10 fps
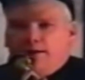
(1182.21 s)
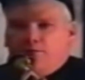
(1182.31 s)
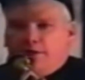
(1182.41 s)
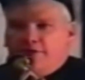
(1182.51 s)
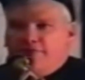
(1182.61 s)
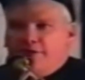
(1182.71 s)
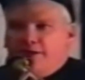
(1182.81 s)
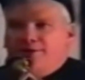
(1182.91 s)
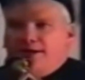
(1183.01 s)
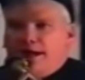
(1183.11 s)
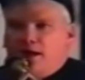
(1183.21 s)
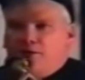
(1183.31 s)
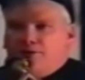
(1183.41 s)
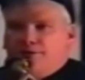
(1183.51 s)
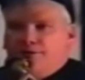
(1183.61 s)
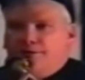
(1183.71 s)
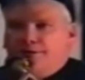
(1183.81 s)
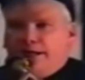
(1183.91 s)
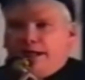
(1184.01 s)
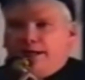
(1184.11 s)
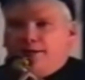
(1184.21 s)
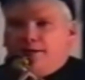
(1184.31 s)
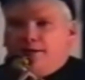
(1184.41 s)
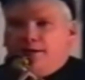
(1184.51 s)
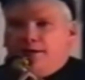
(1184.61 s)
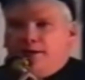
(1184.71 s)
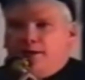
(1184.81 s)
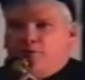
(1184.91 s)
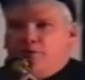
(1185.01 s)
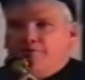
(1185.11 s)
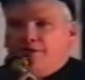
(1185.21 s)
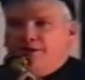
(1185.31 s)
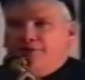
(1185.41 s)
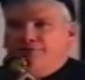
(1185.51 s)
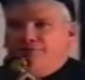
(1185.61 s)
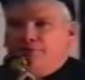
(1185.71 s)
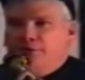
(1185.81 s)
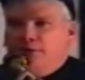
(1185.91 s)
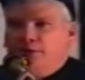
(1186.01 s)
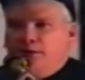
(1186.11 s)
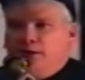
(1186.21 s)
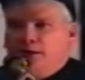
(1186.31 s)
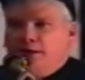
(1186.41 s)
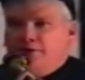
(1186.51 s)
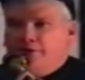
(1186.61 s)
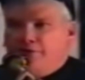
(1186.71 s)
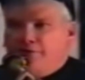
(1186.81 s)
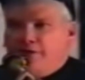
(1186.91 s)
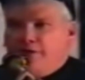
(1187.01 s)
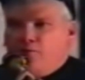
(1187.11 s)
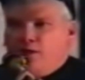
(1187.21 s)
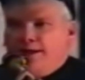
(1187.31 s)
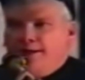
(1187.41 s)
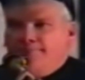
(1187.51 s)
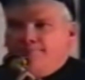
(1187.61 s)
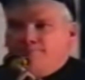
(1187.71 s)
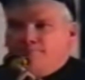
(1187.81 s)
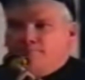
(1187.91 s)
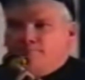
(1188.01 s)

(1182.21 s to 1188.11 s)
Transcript: Uh, when I found out that a number of these 131